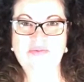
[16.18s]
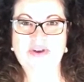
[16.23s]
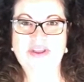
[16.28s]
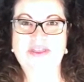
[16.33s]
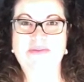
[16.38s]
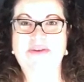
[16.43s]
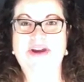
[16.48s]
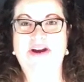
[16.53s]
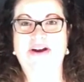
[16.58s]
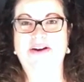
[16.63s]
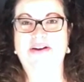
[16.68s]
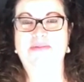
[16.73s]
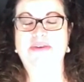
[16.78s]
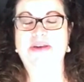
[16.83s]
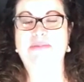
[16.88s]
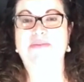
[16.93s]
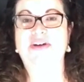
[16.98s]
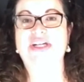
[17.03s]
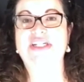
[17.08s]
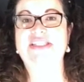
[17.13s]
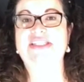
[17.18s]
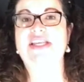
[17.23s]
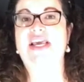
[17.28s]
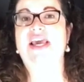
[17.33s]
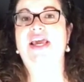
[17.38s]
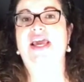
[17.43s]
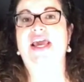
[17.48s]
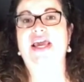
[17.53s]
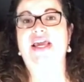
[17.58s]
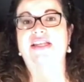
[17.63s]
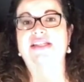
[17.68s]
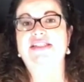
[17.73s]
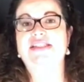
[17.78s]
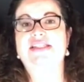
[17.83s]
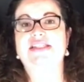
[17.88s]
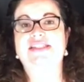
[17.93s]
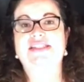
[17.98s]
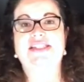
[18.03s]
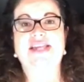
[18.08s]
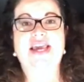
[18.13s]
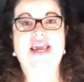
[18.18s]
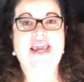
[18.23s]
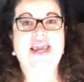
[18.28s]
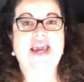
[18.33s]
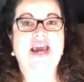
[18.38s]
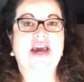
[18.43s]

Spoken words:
with the Barnaby Books, and today